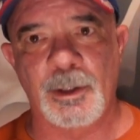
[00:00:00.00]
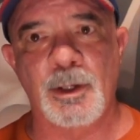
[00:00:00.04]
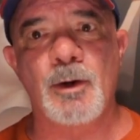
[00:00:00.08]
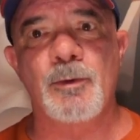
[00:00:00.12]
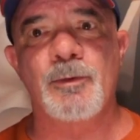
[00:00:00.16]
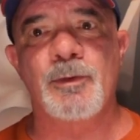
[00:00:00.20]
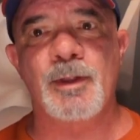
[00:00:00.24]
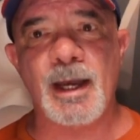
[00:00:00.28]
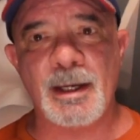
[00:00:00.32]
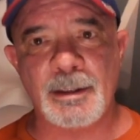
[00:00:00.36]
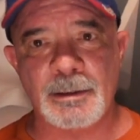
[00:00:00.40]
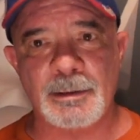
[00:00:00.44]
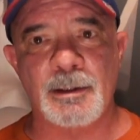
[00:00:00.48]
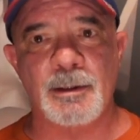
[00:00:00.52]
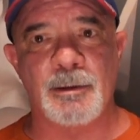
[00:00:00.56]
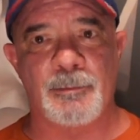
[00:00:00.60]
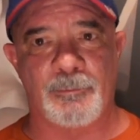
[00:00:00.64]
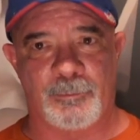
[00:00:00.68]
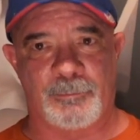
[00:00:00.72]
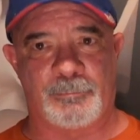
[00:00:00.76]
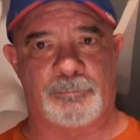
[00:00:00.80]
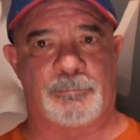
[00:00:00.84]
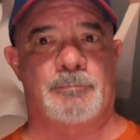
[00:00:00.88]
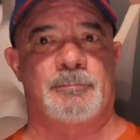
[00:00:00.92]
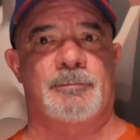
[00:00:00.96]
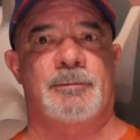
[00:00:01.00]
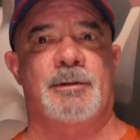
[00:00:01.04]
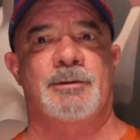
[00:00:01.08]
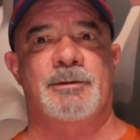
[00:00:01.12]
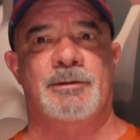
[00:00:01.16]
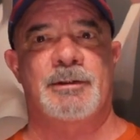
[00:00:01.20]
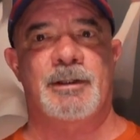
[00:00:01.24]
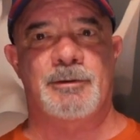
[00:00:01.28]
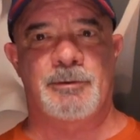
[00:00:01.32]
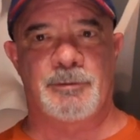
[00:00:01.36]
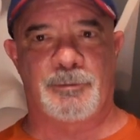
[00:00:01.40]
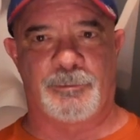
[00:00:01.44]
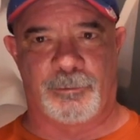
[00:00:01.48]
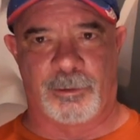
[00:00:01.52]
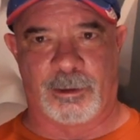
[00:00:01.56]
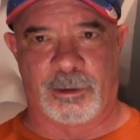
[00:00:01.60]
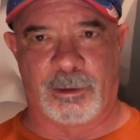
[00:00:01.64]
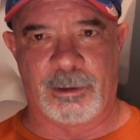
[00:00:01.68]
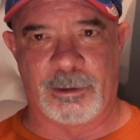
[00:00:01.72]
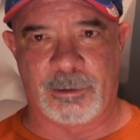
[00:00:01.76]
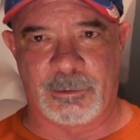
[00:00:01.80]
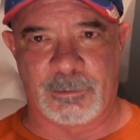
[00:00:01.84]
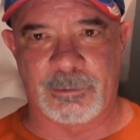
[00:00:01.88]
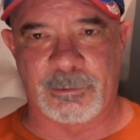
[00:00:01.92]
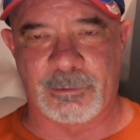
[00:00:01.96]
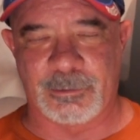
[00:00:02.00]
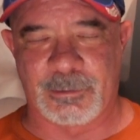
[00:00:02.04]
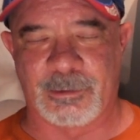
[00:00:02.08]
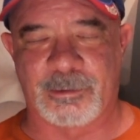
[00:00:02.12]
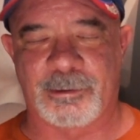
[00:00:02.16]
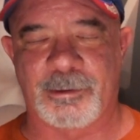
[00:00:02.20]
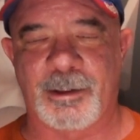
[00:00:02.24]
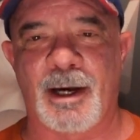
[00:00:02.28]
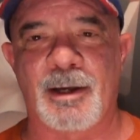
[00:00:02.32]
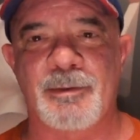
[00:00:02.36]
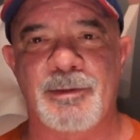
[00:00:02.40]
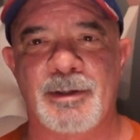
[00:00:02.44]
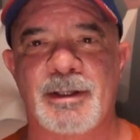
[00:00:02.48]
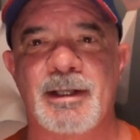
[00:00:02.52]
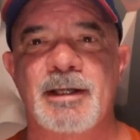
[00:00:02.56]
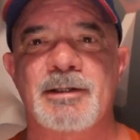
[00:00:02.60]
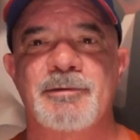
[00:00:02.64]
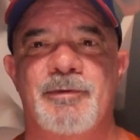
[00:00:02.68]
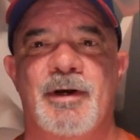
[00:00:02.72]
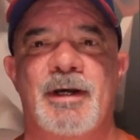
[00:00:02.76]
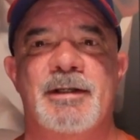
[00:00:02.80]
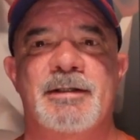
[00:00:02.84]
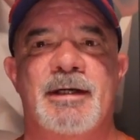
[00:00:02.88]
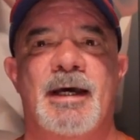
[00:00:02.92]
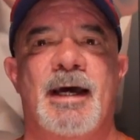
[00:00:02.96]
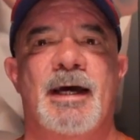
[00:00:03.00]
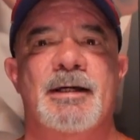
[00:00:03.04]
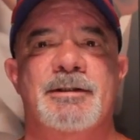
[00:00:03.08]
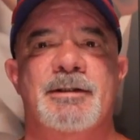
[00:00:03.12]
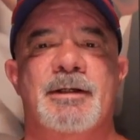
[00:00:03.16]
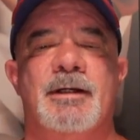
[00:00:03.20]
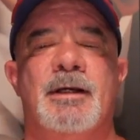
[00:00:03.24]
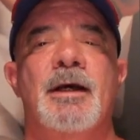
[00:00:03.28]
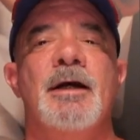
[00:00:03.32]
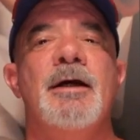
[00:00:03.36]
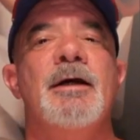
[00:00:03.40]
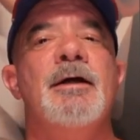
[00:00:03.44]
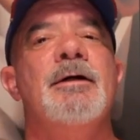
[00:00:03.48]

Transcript: That, I was like, really? I think that's fantastic.